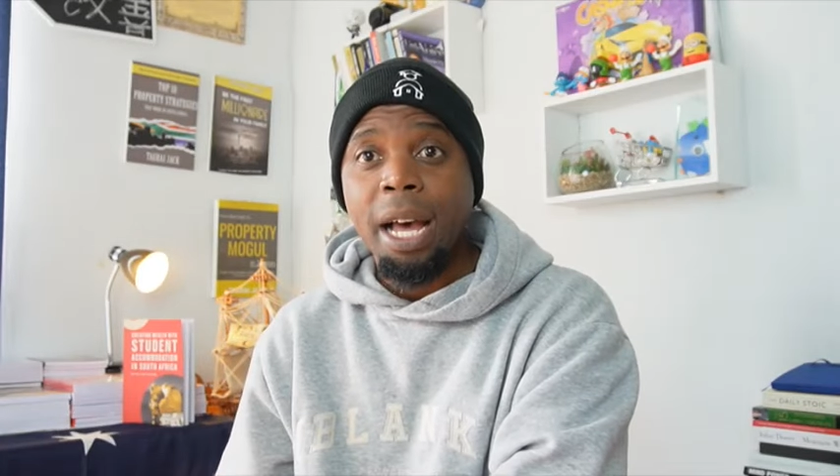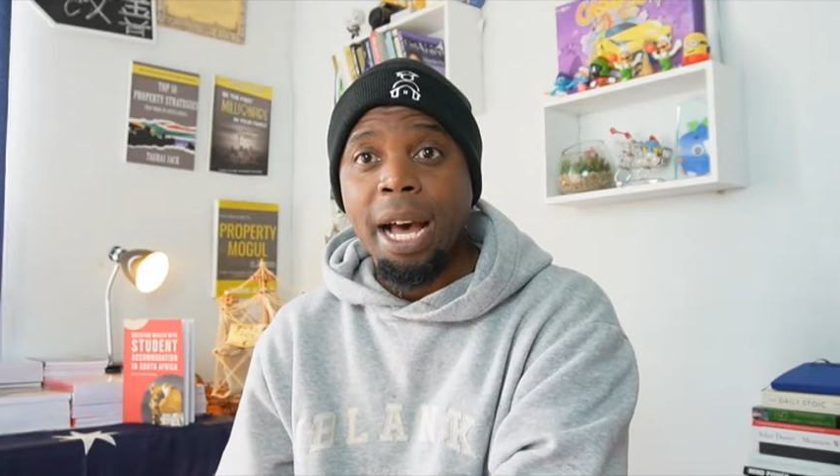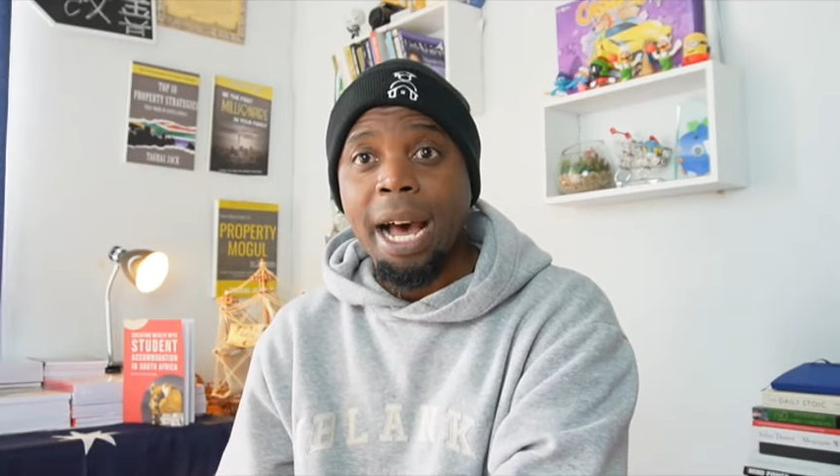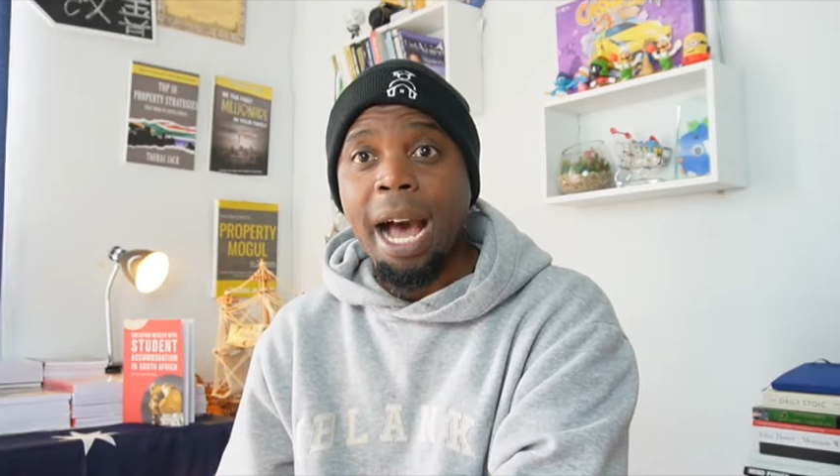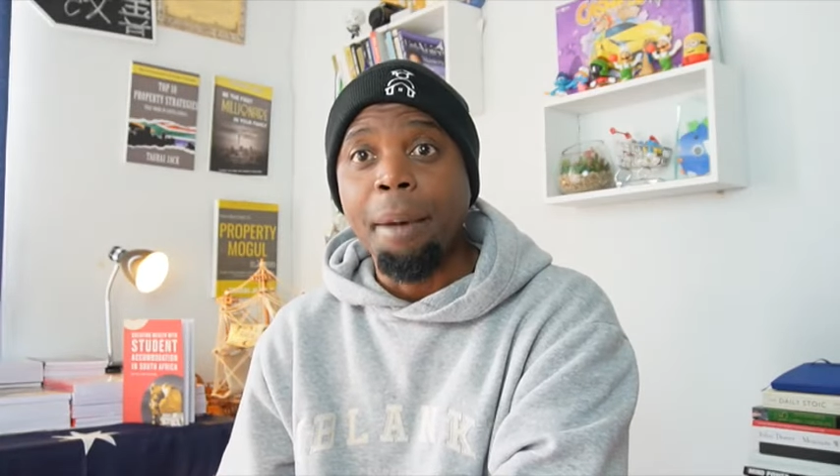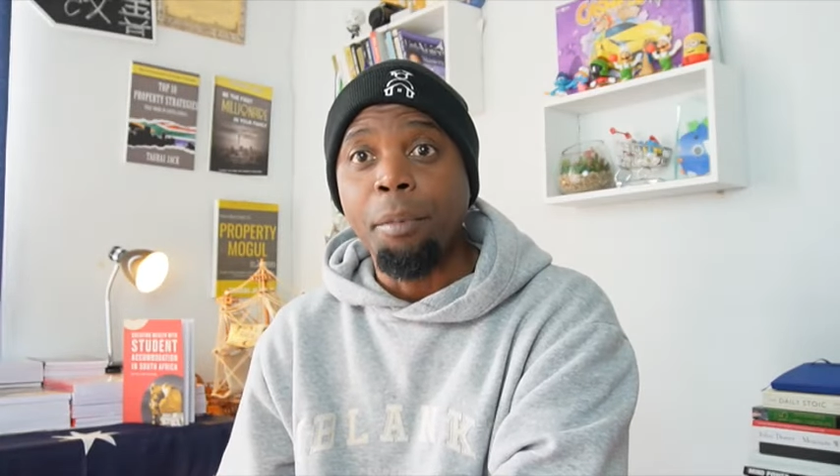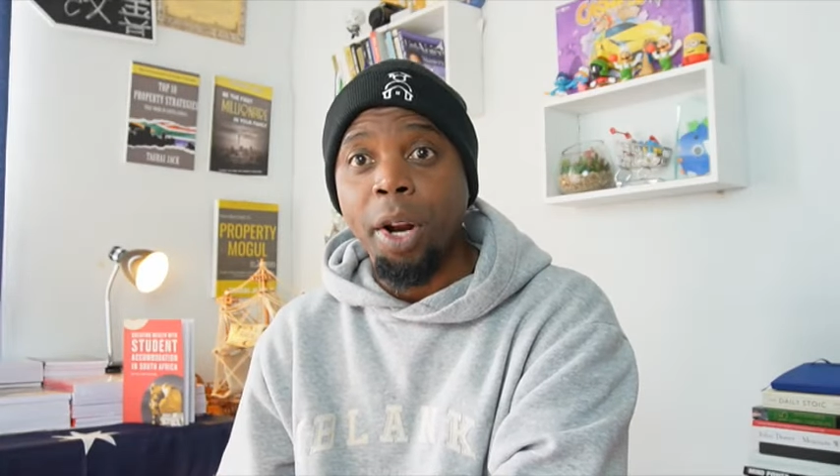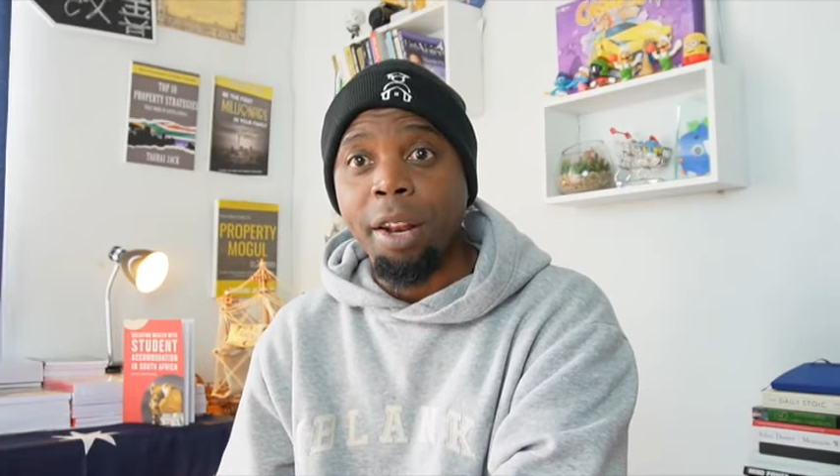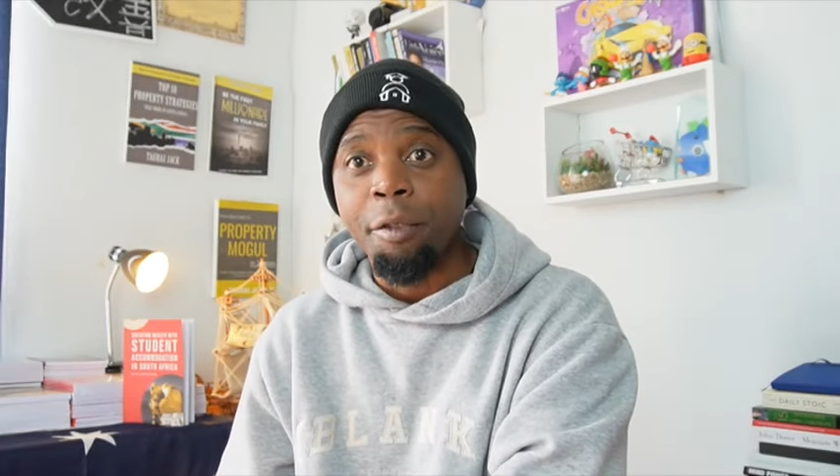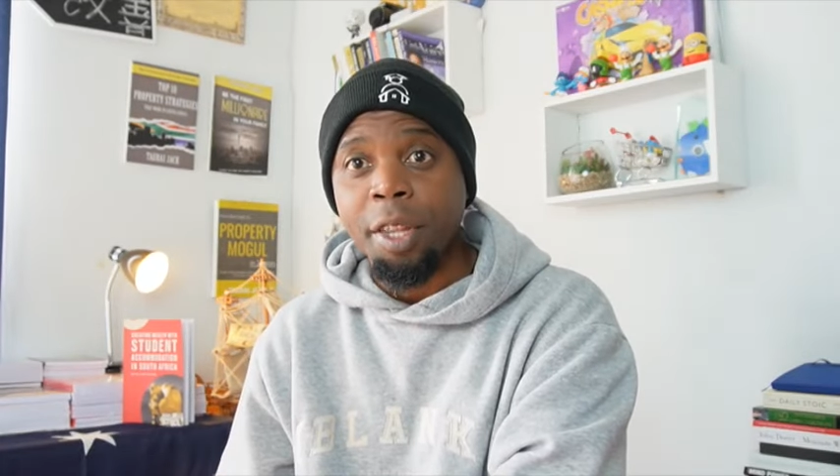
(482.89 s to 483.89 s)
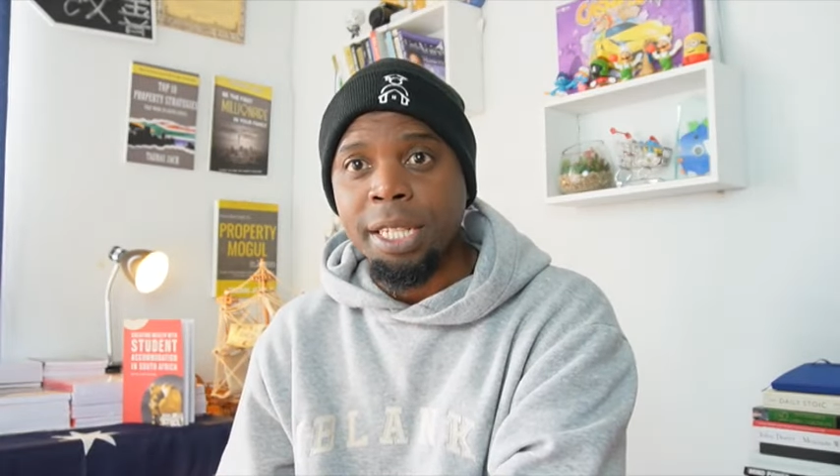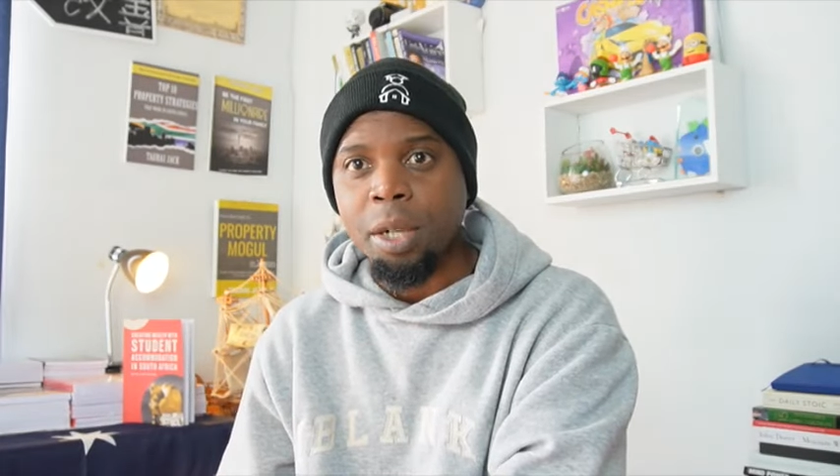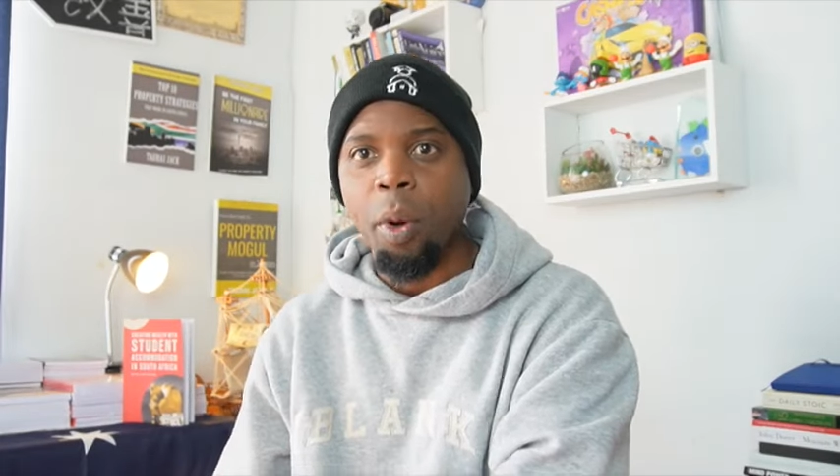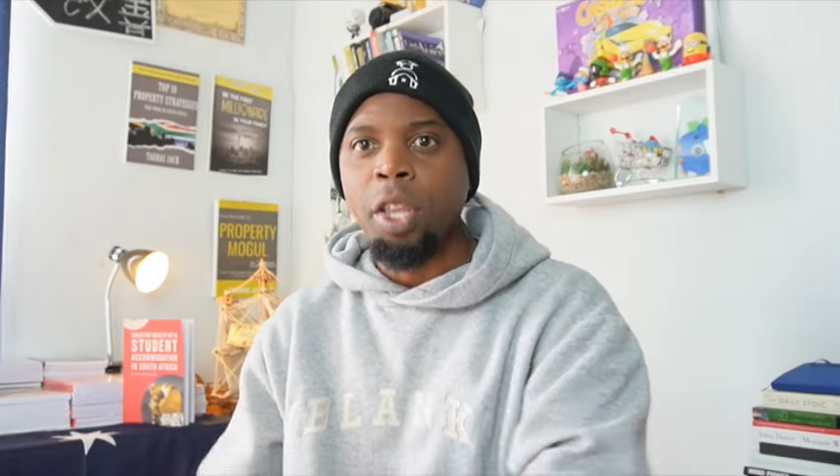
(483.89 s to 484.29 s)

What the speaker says: I'm ready for the deal.